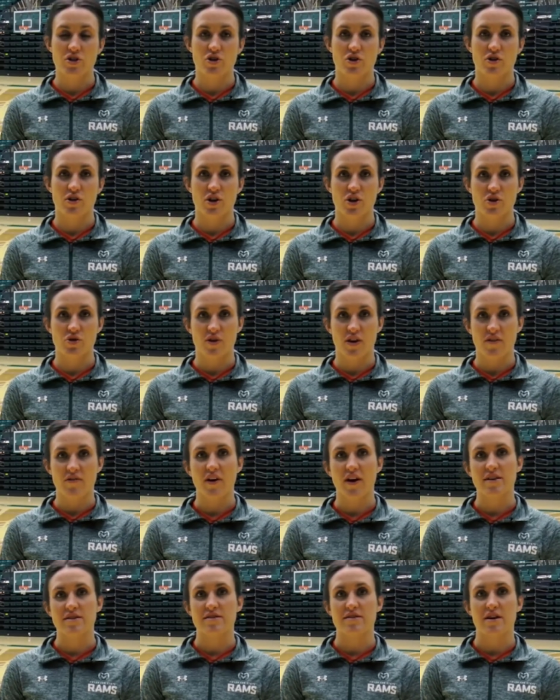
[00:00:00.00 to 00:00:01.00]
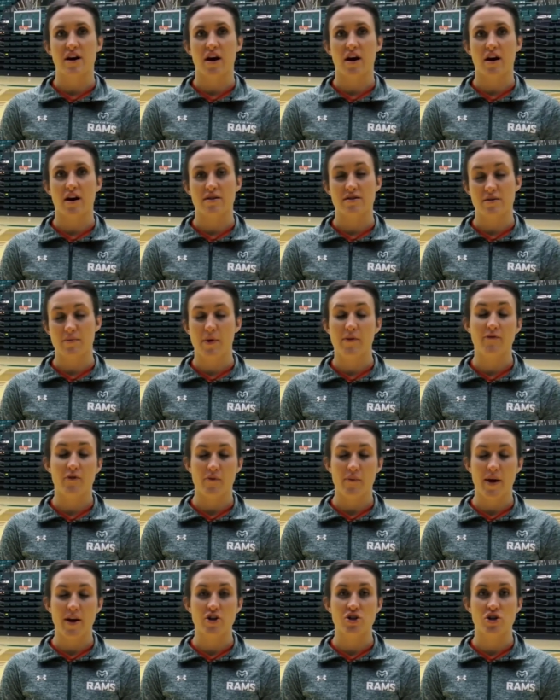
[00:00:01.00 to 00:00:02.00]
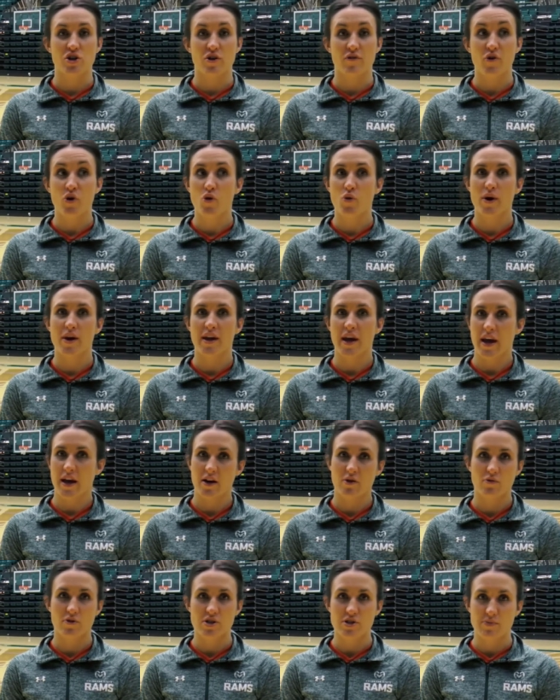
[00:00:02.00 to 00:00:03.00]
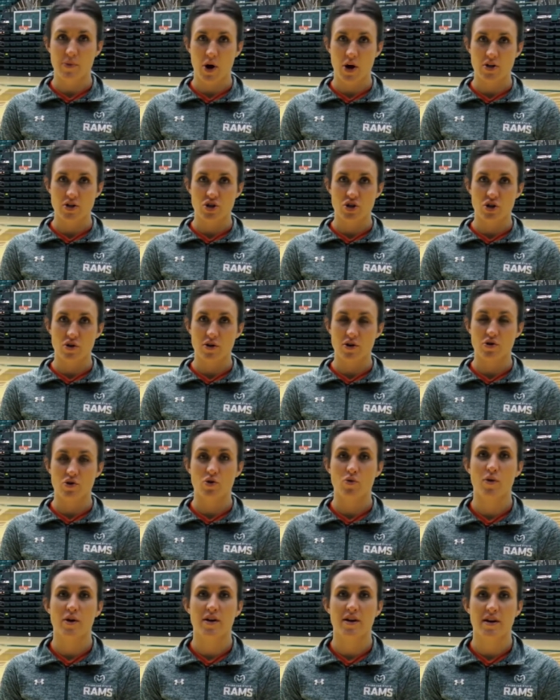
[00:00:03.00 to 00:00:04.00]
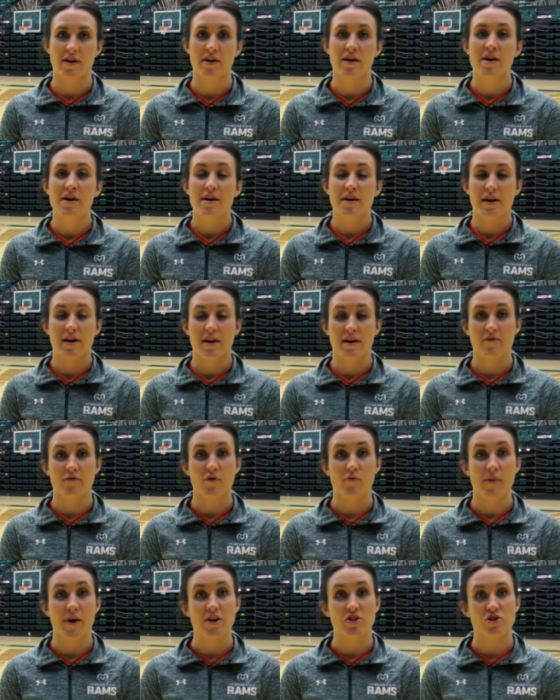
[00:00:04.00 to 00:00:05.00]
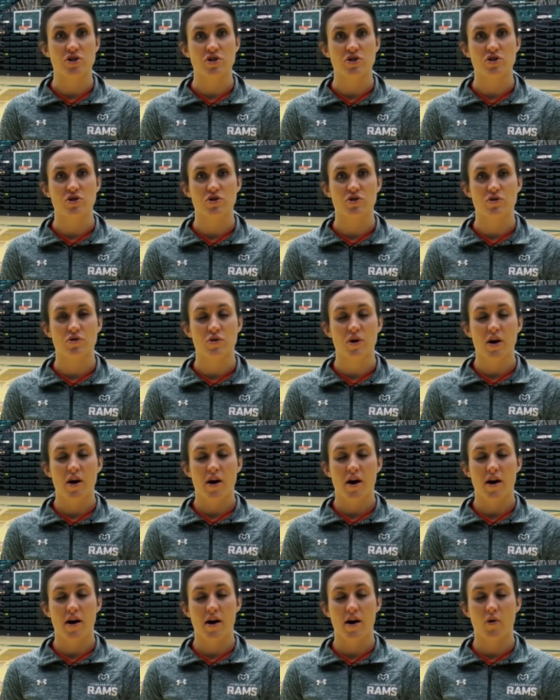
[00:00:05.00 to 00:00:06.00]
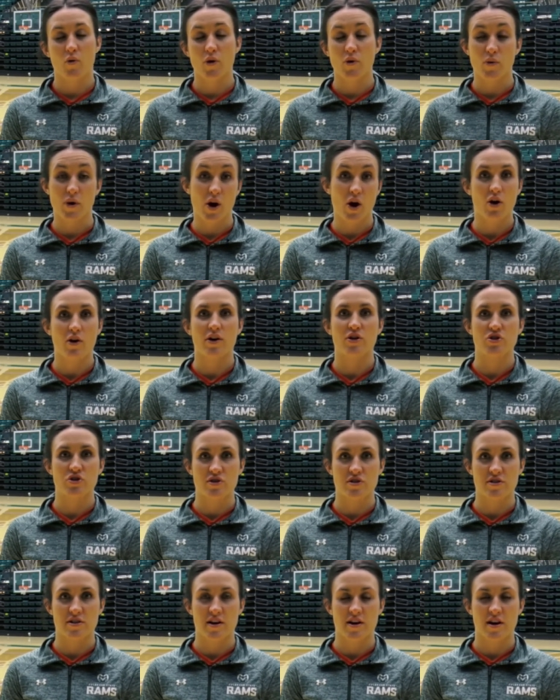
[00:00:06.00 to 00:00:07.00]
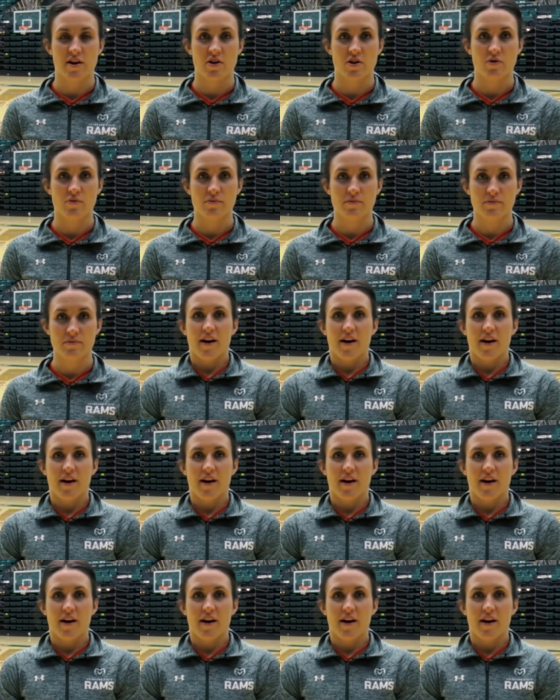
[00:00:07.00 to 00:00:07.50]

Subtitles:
sure that you give us some information of who we can respond to and who we can get information to when we are interested in you.